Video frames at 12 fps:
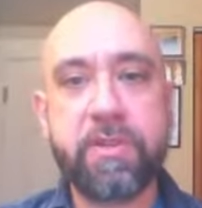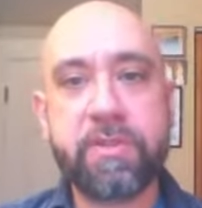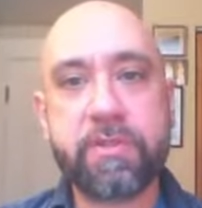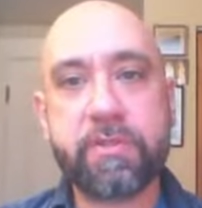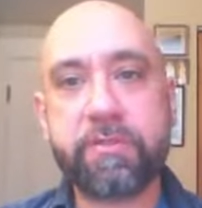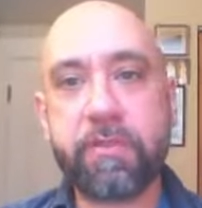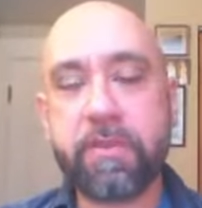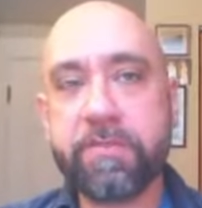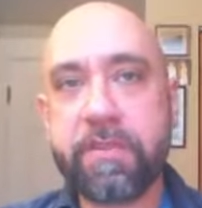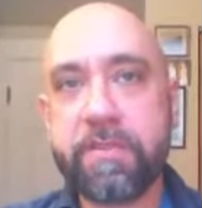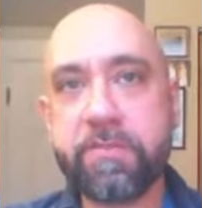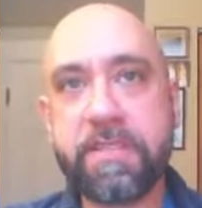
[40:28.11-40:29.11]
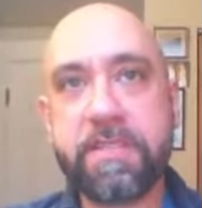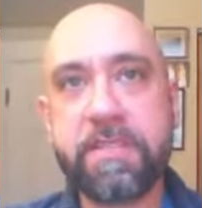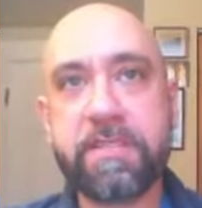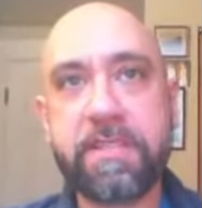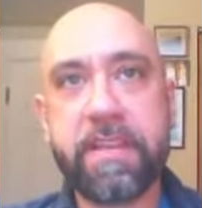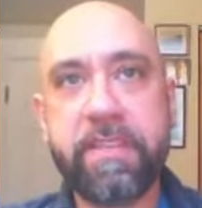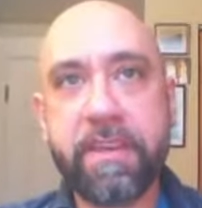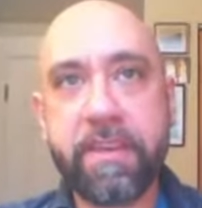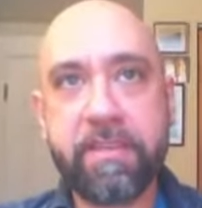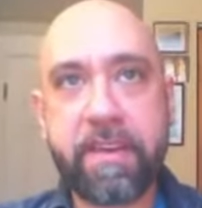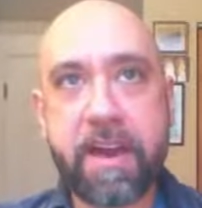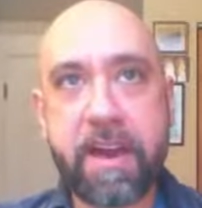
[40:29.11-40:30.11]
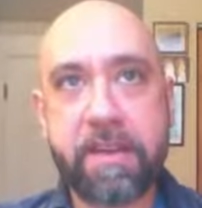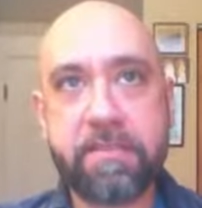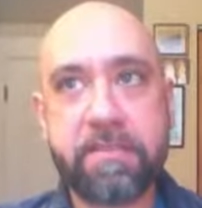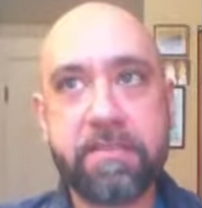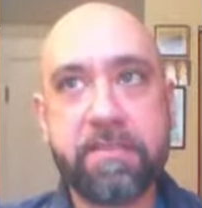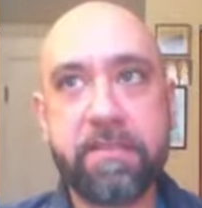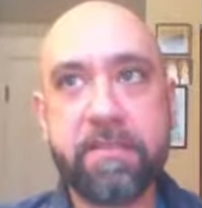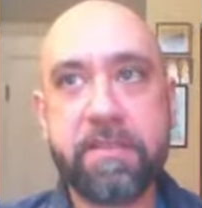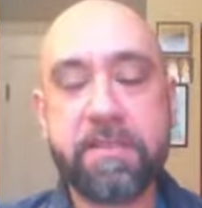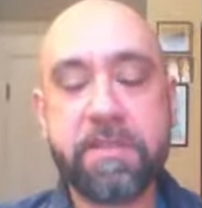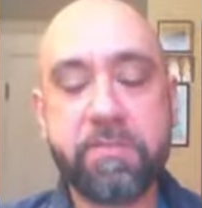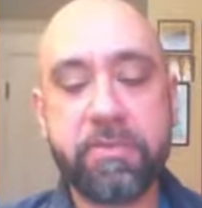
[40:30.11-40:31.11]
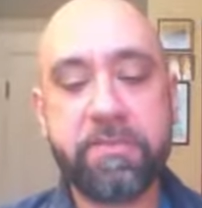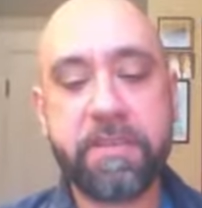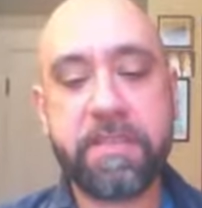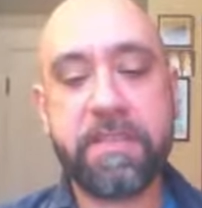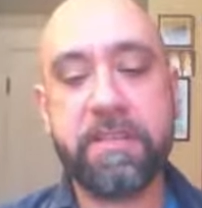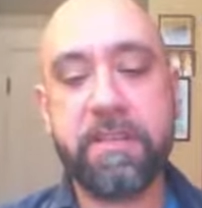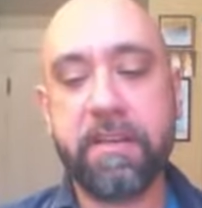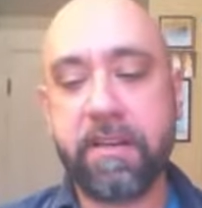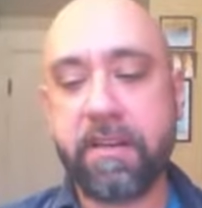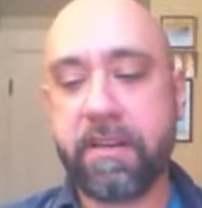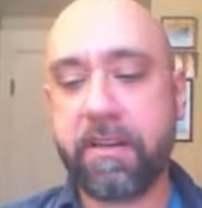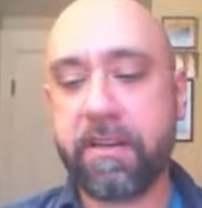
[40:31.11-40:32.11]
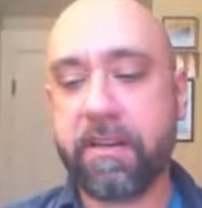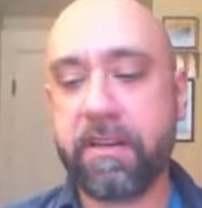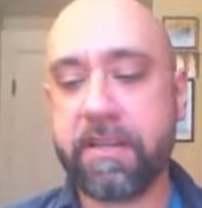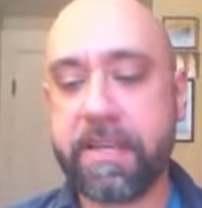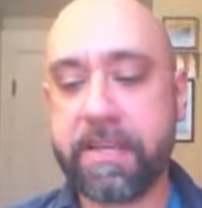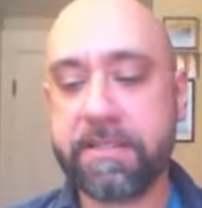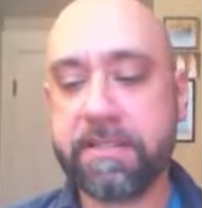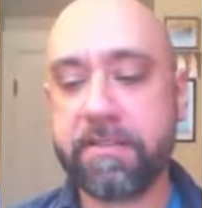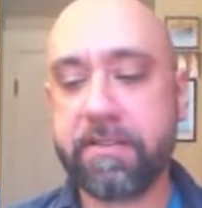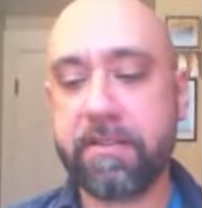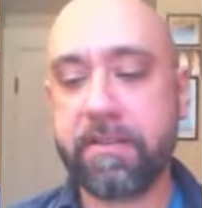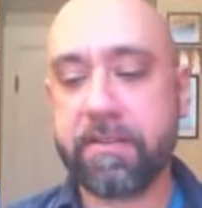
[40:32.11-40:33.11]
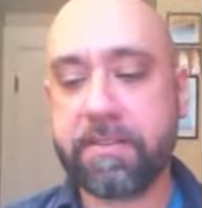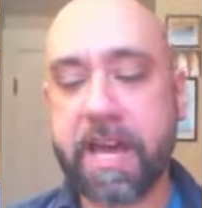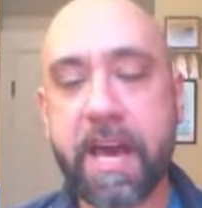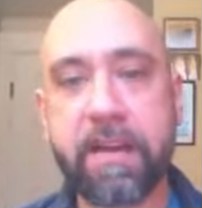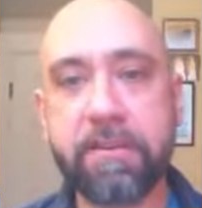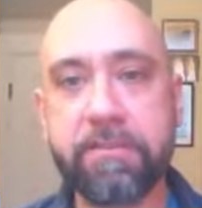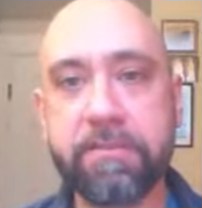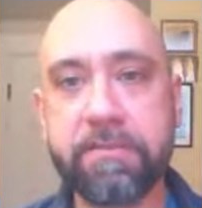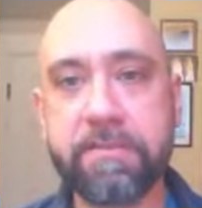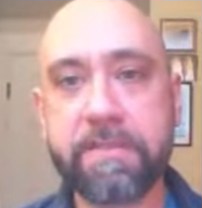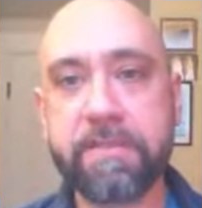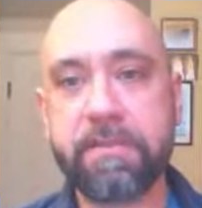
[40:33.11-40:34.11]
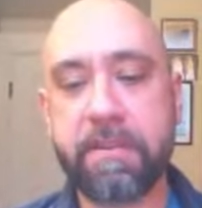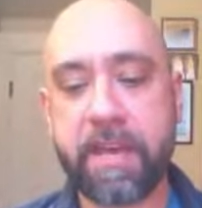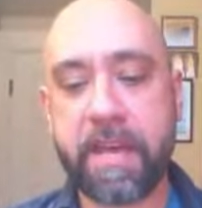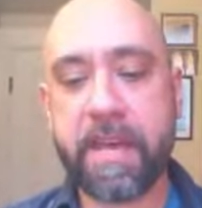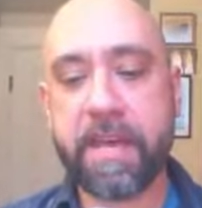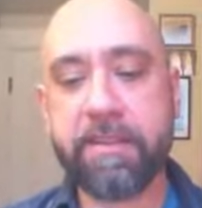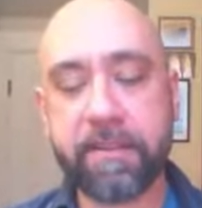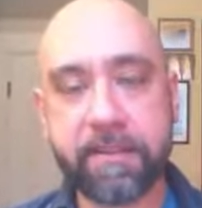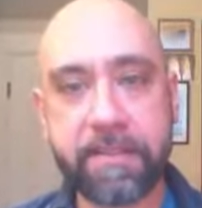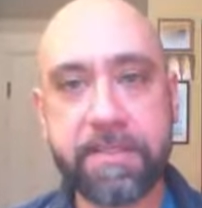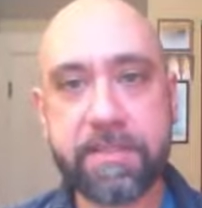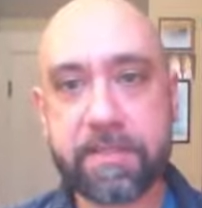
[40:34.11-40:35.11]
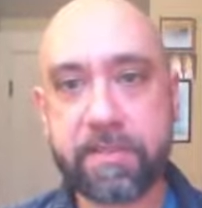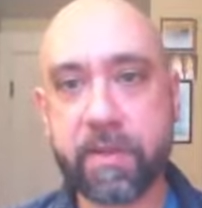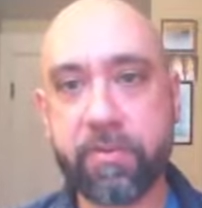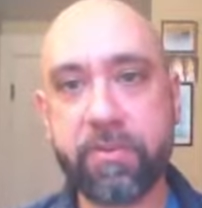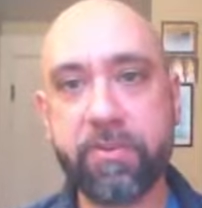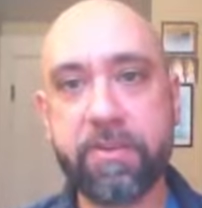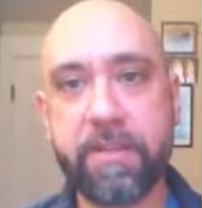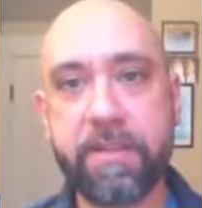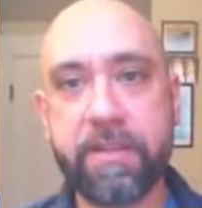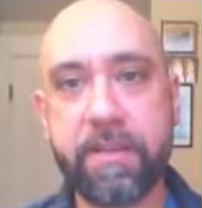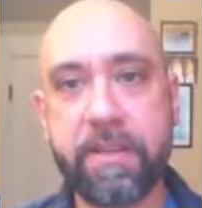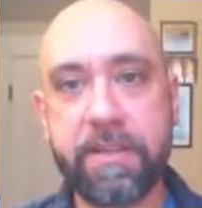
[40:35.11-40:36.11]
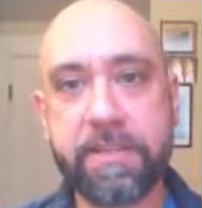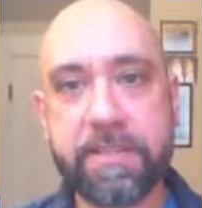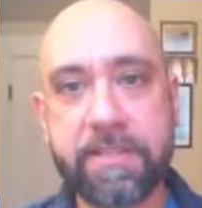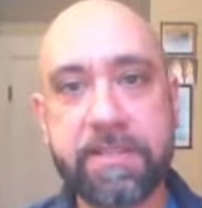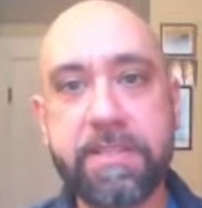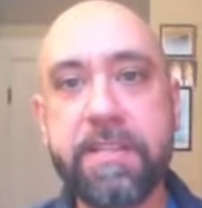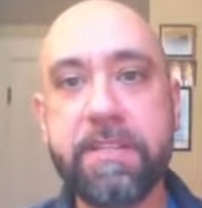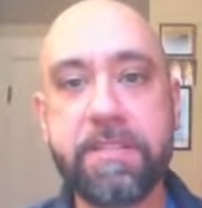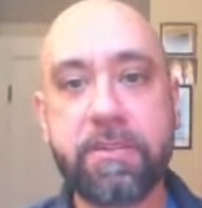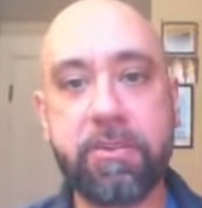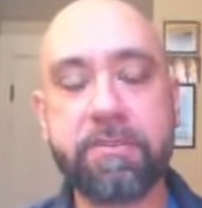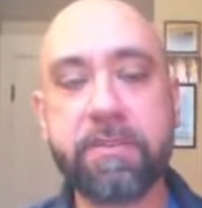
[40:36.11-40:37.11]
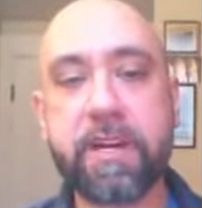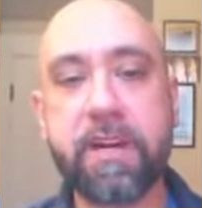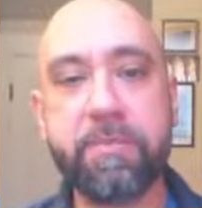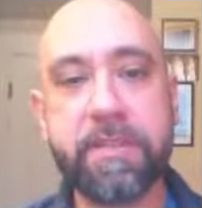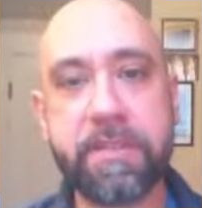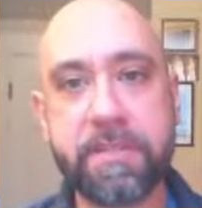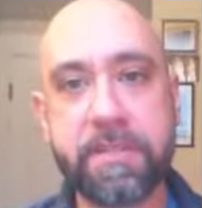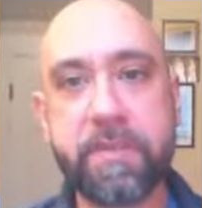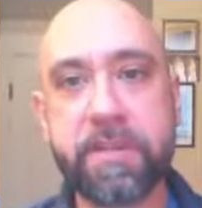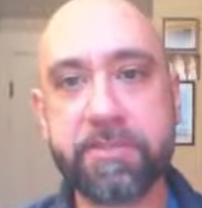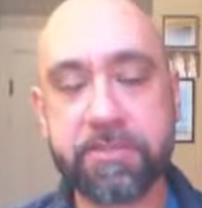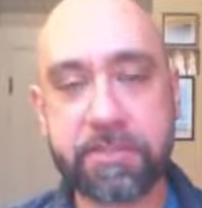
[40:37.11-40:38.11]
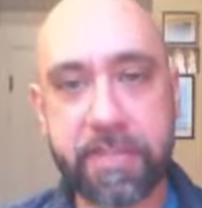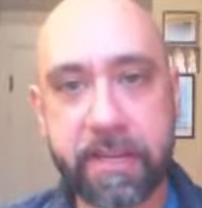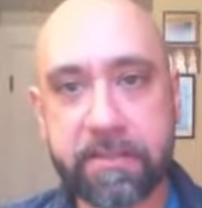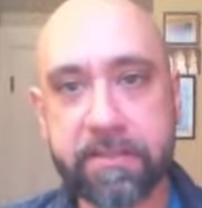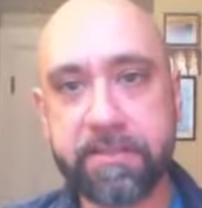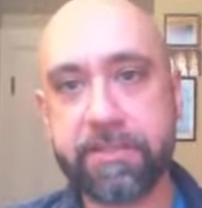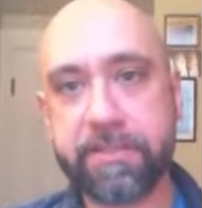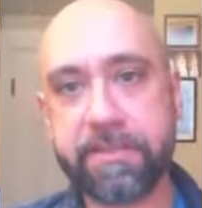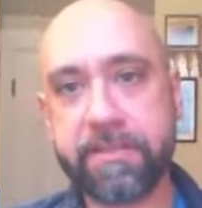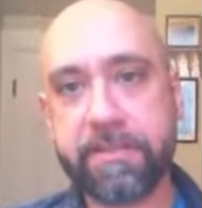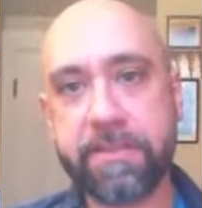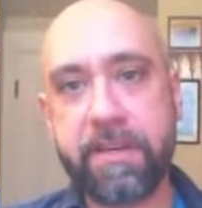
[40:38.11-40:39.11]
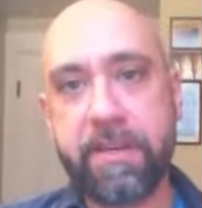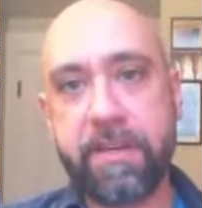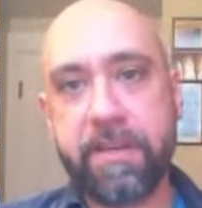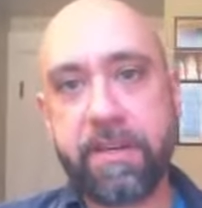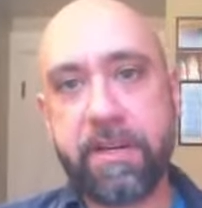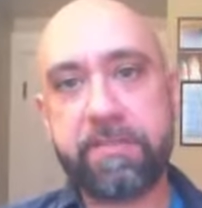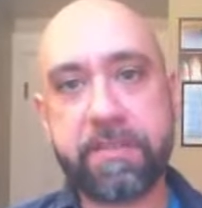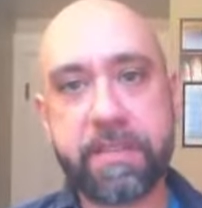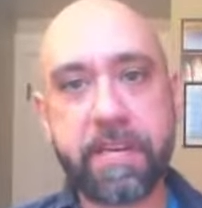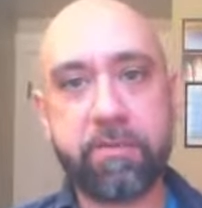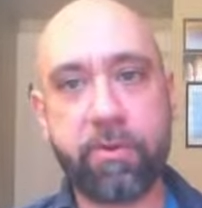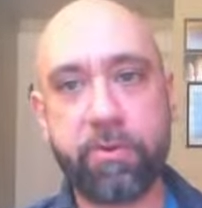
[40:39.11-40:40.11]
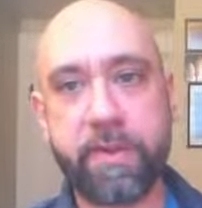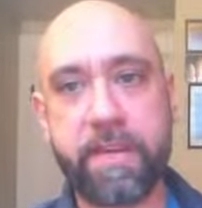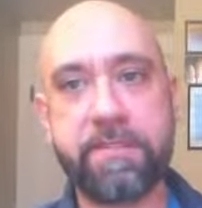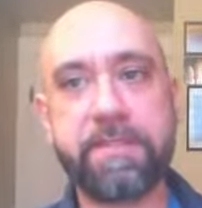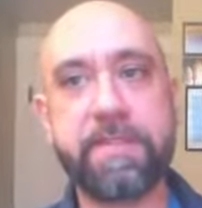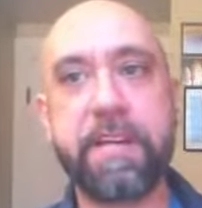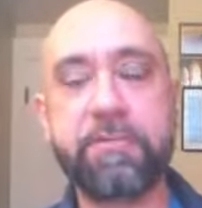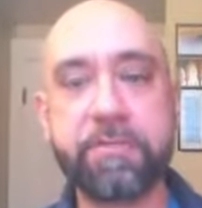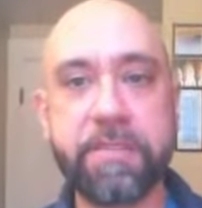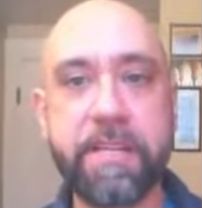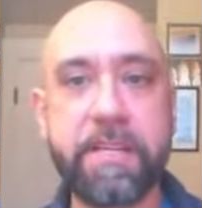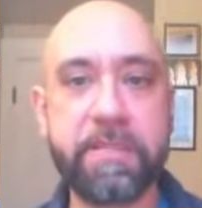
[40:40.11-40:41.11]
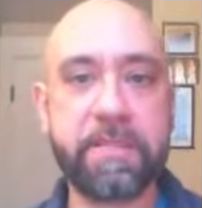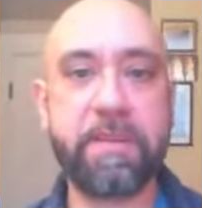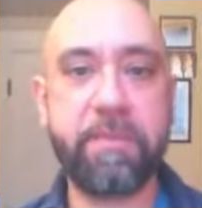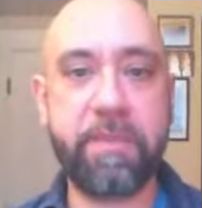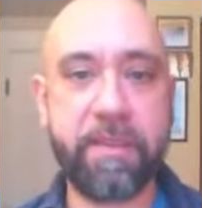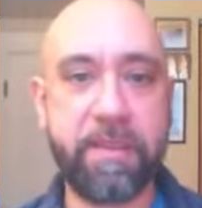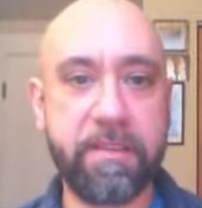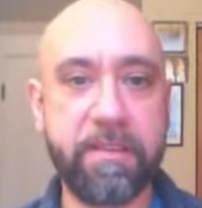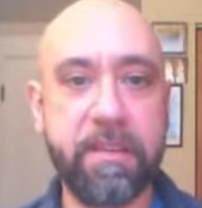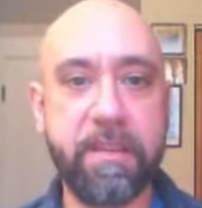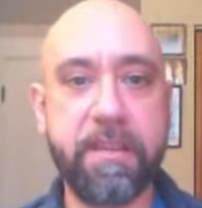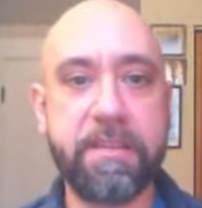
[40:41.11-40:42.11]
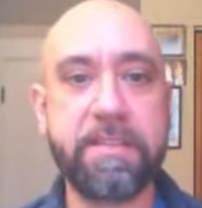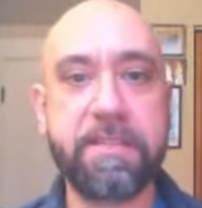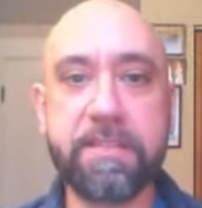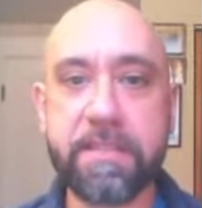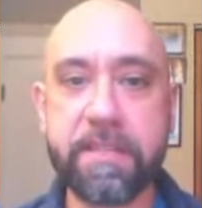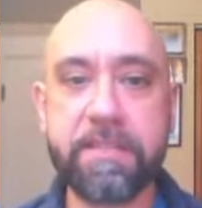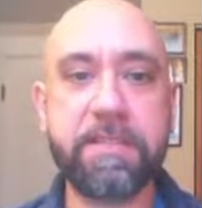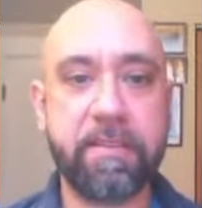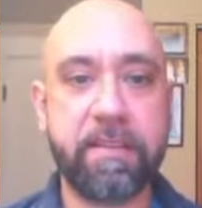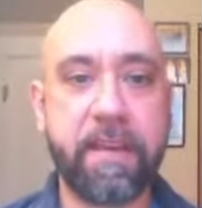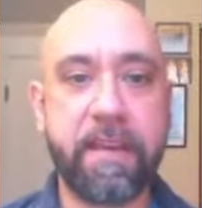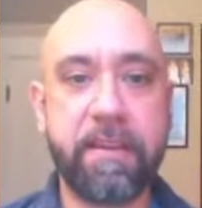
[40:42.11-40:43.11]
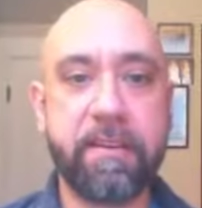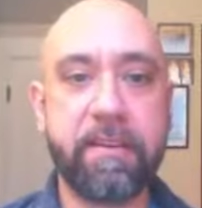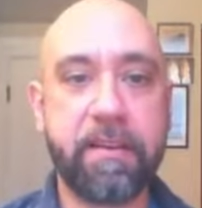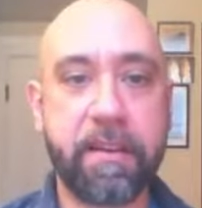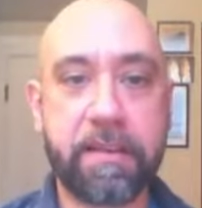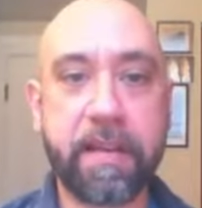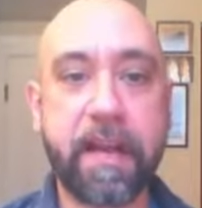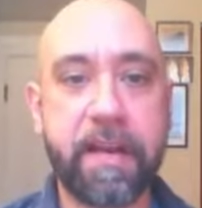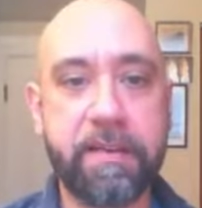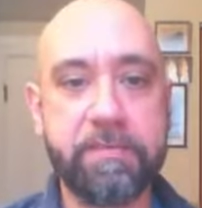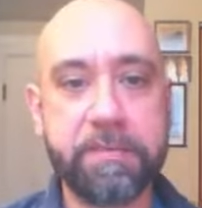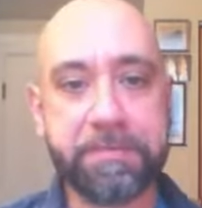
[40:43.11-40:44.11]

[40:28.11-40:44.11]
So, for all of these reasons, I think that this movie it tackles and, at least to some degree, succeeds in overcoming these special challenges of a gay romance and creates something distinctive and alive.